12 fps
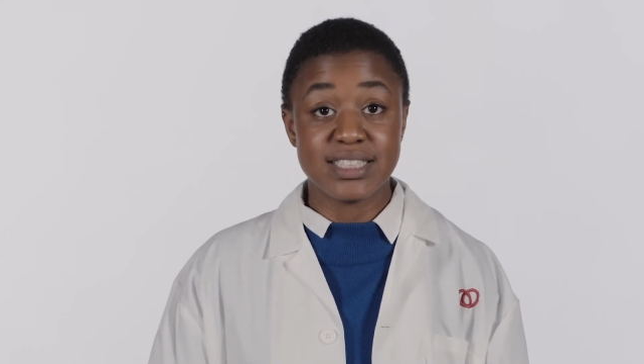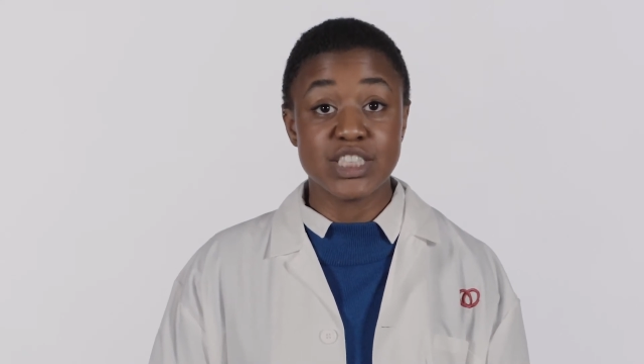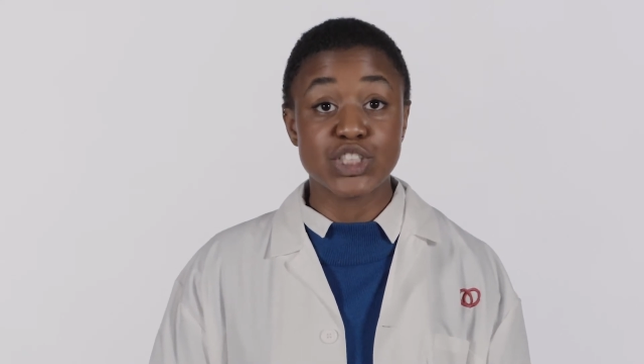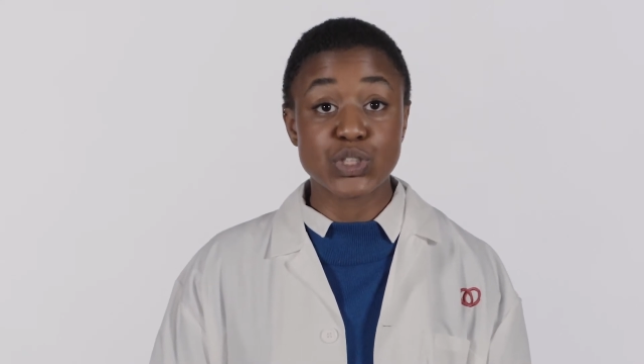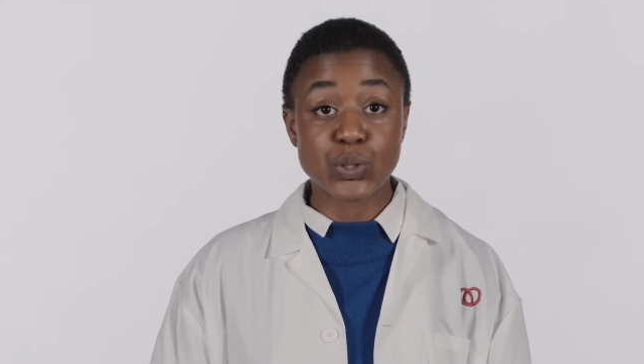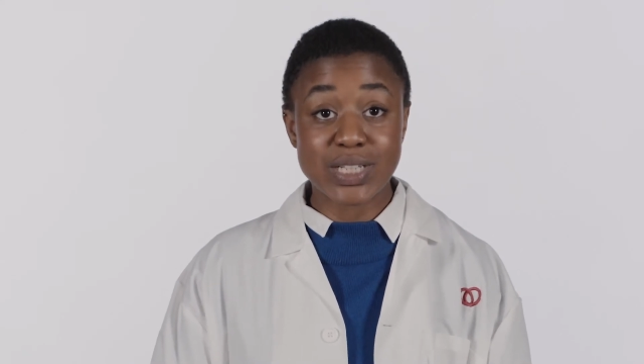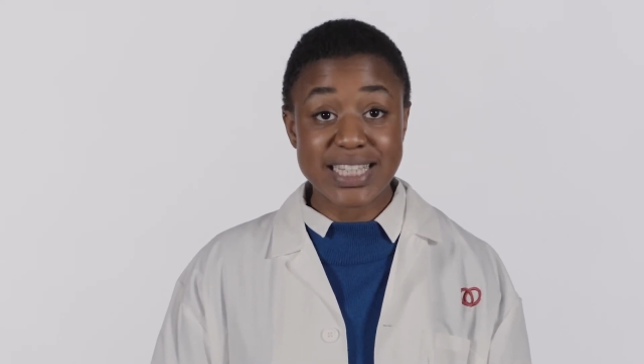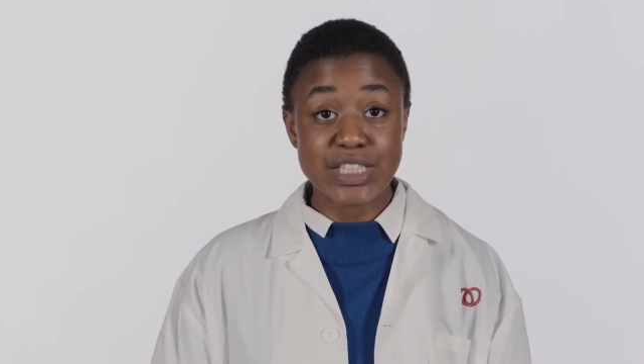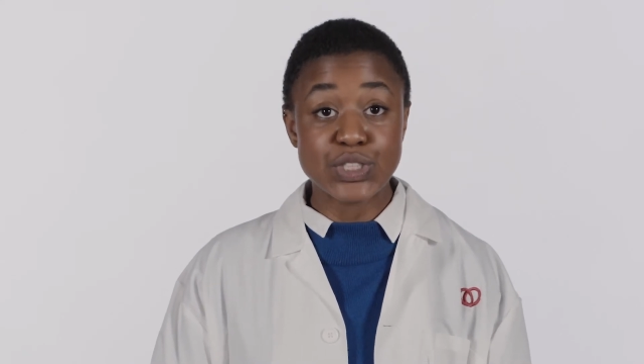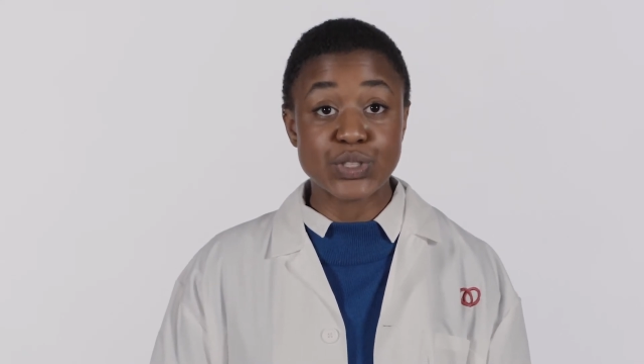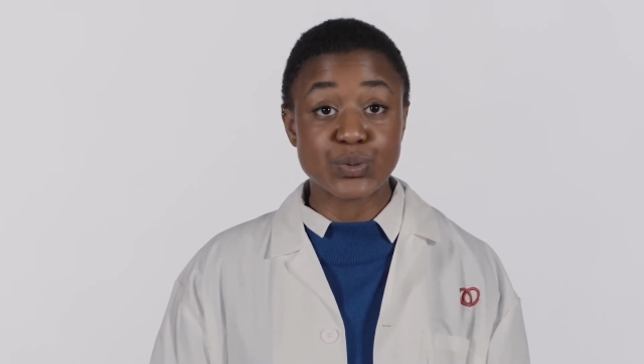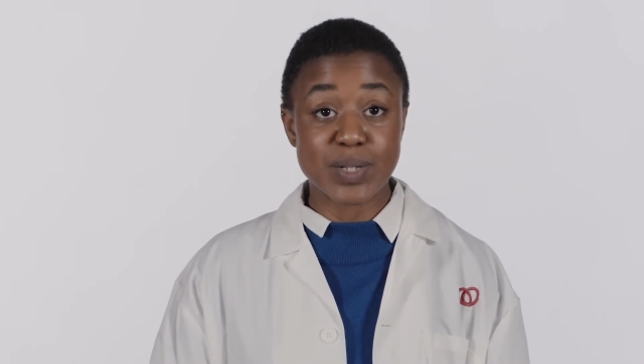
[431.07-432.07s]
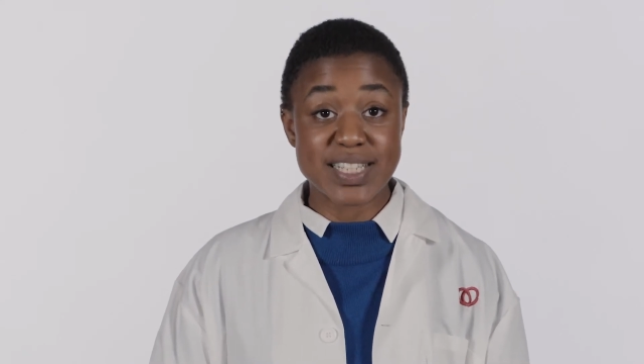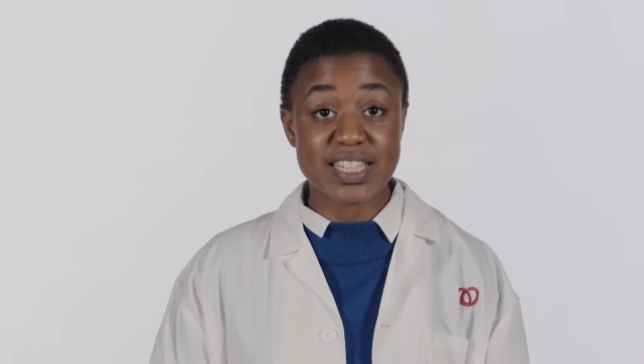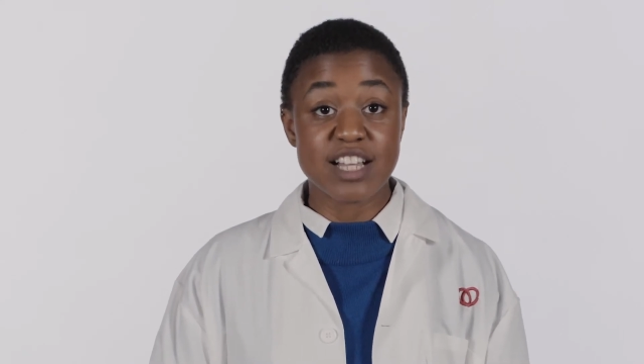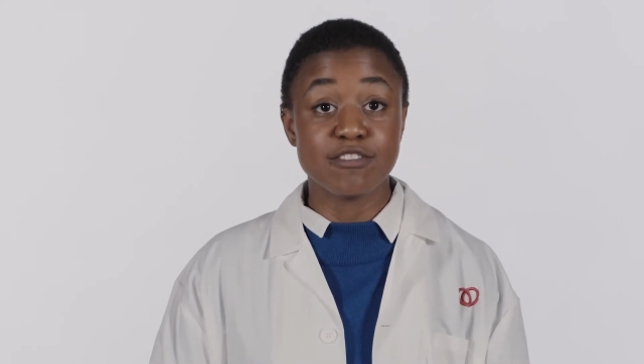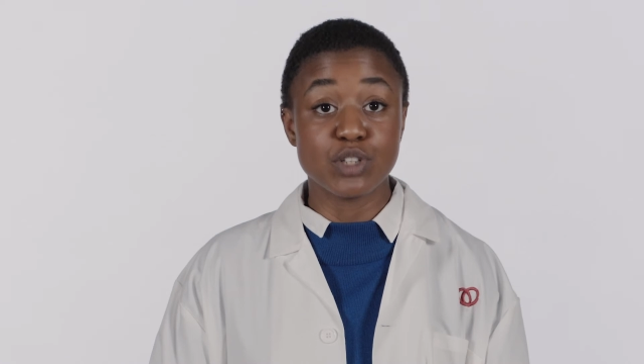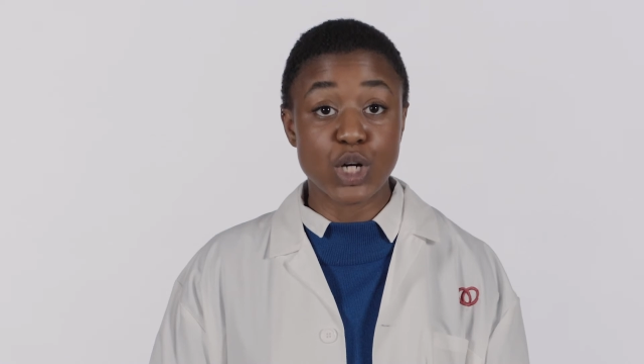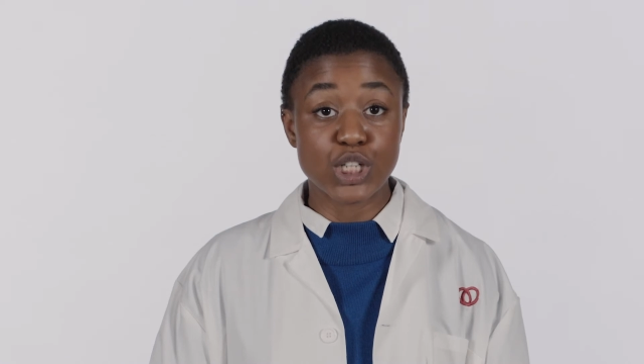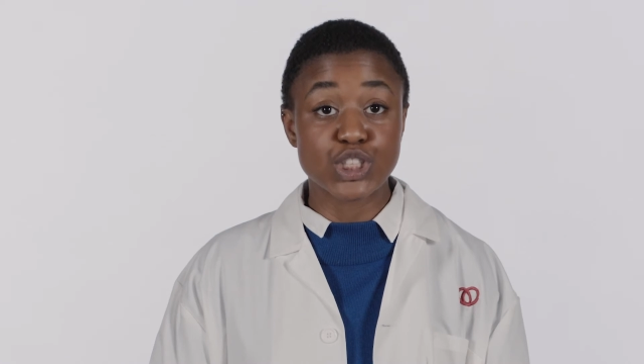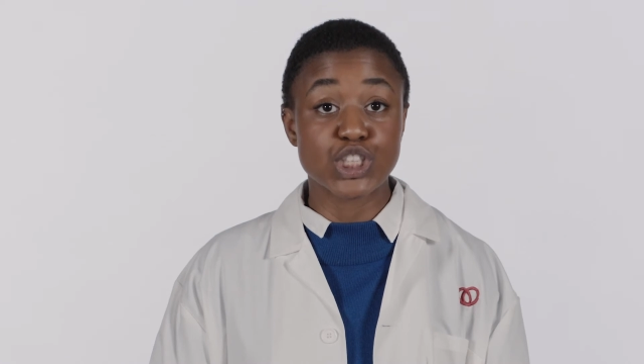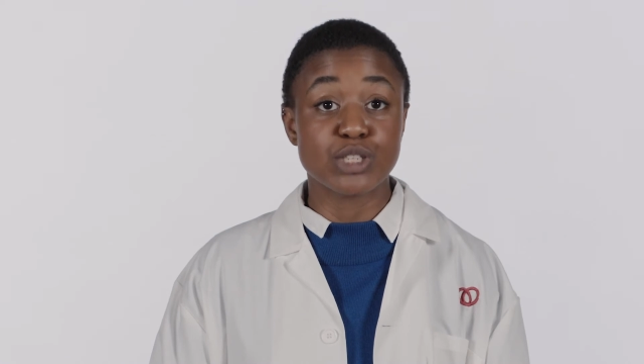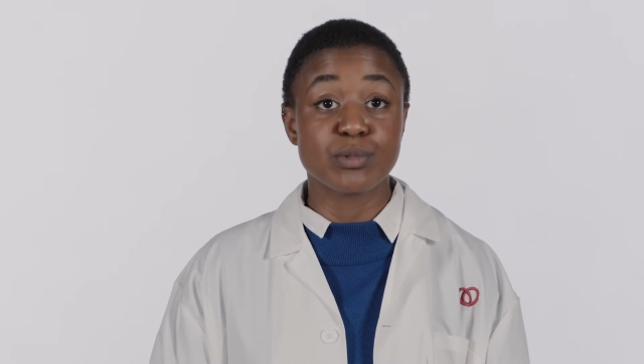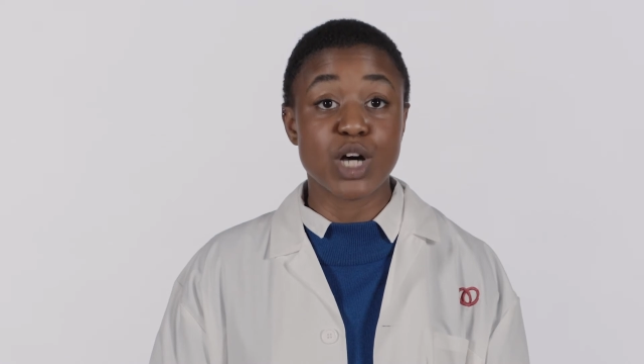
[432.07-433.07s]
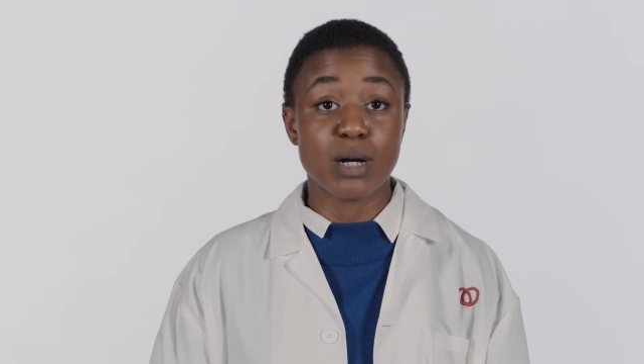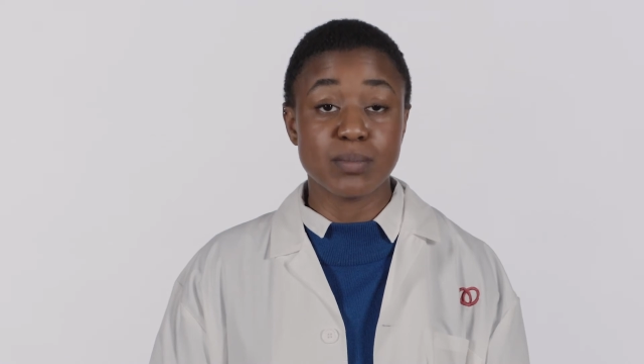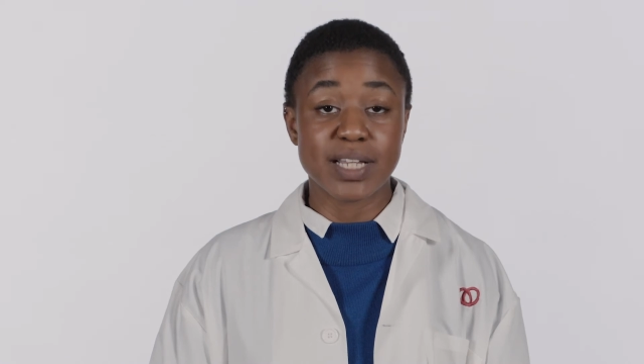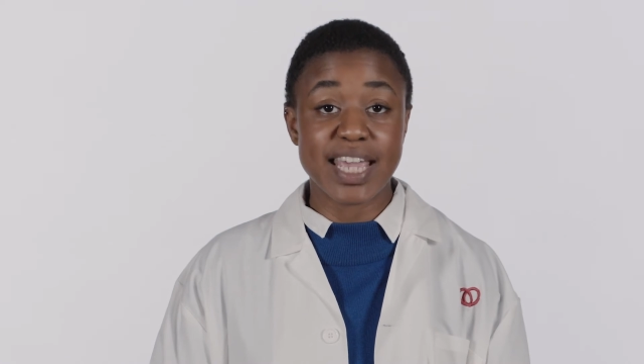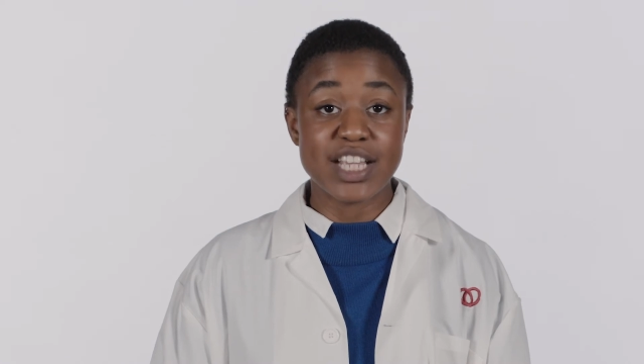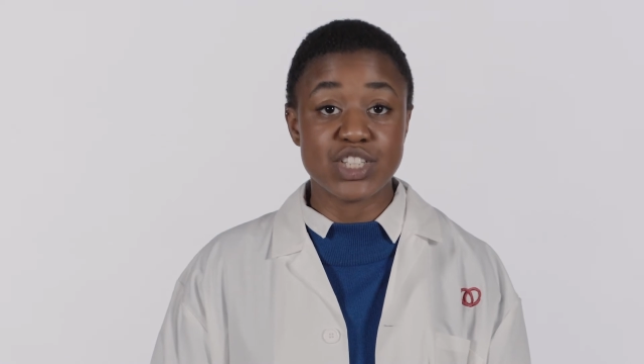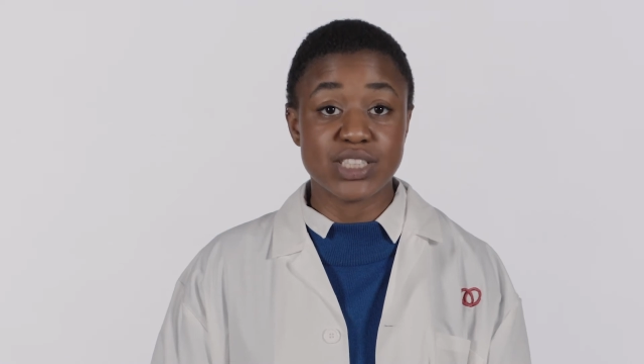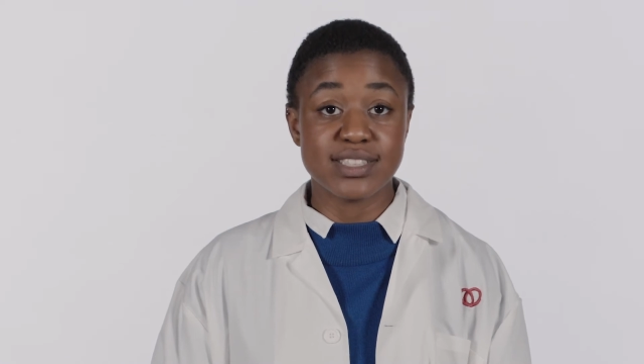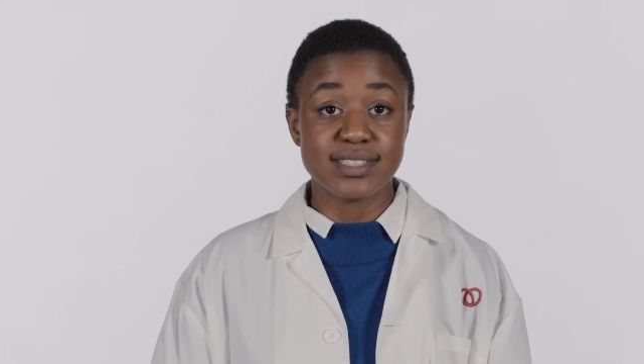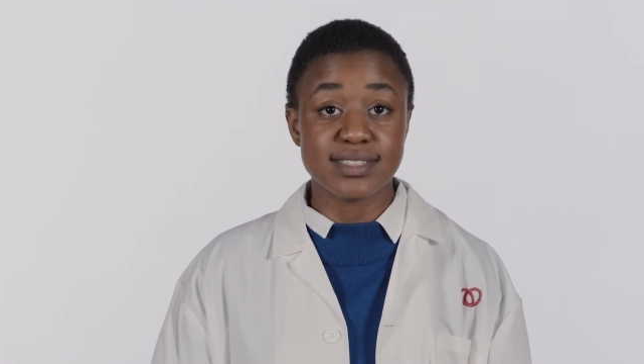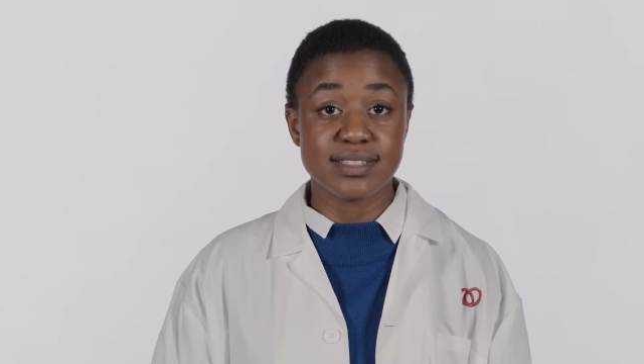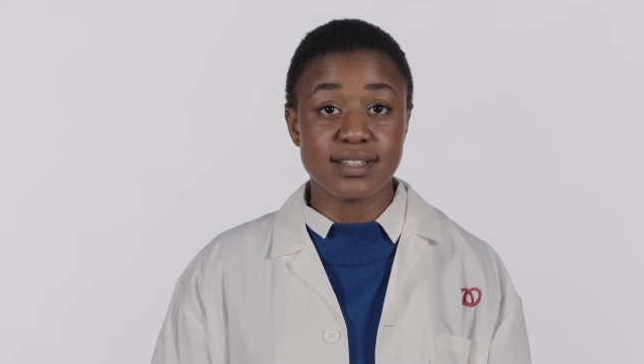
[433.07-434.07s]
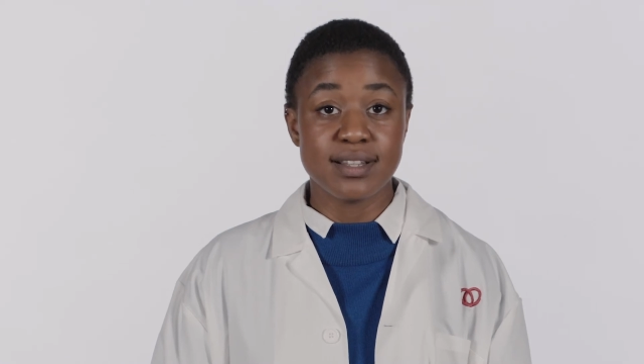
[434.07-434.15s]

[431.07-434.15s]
to decrease your risk of long-term complications.